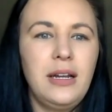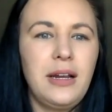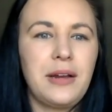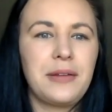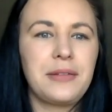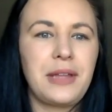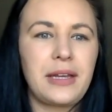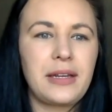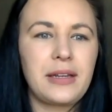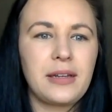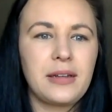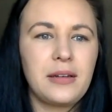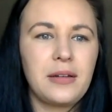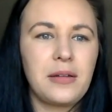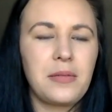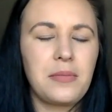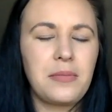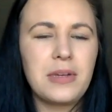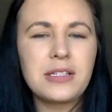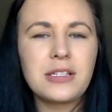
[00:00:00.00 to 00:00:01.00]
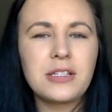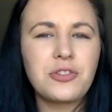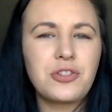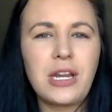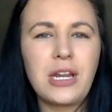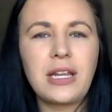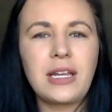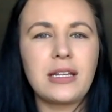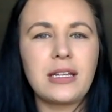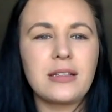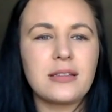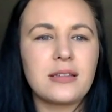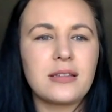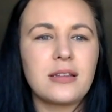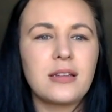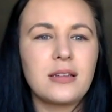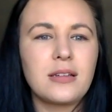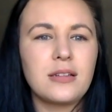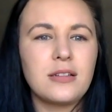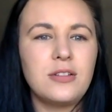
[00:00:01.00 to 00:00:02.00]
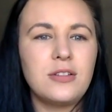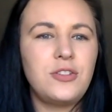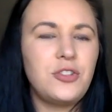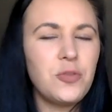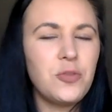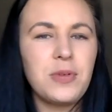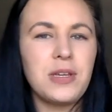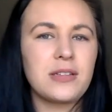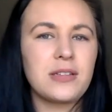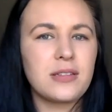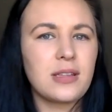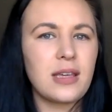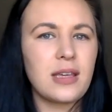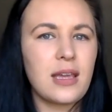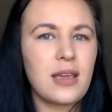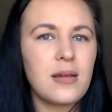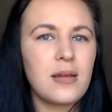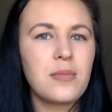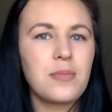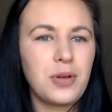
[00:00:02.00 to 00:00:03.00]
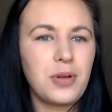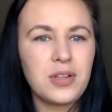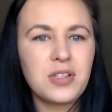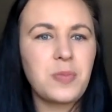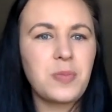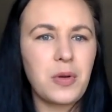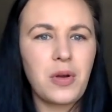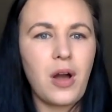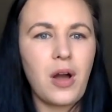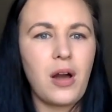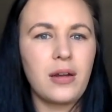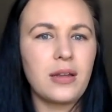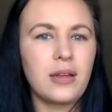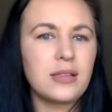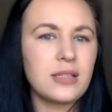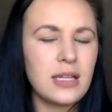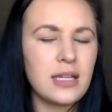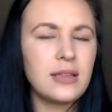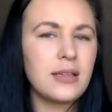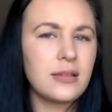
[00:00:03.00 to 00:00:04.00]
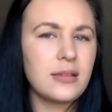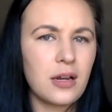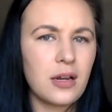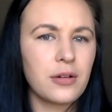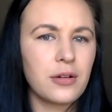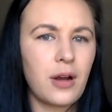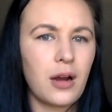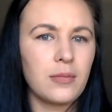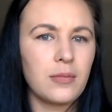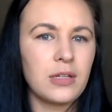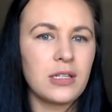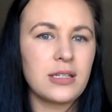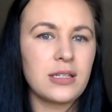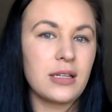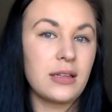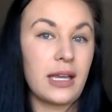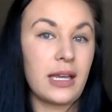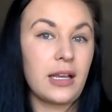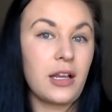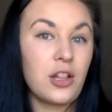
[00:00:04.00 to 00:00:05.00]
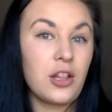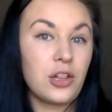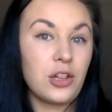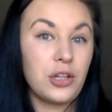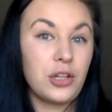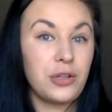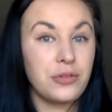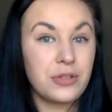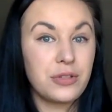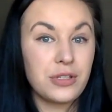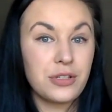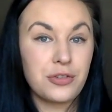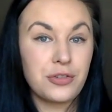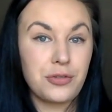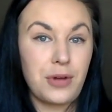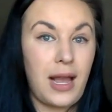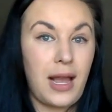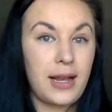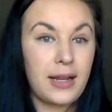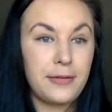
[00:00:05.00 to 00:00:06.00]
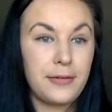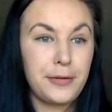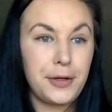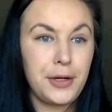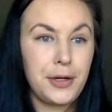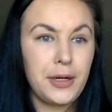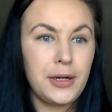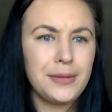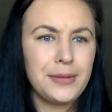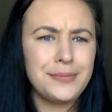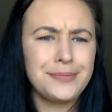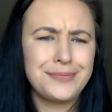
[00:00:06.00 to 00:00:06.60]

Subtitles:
And like Mrs. Jenkins dubiously puts Pocahontas in these undergarments and like loses track of her.